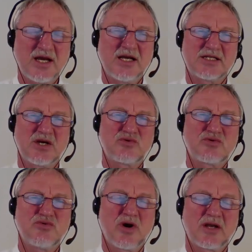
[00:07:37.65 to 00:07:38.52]
so
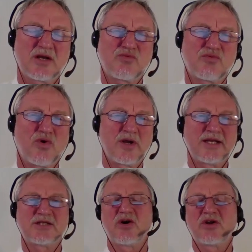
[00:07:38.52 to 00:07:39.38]
201
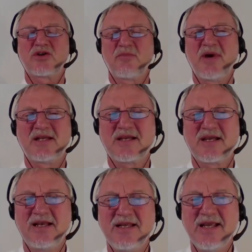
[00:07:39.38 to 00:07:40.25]
is
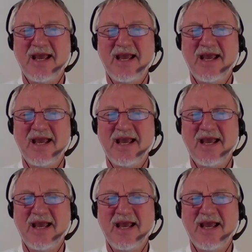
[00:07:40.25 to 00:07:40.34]
automatically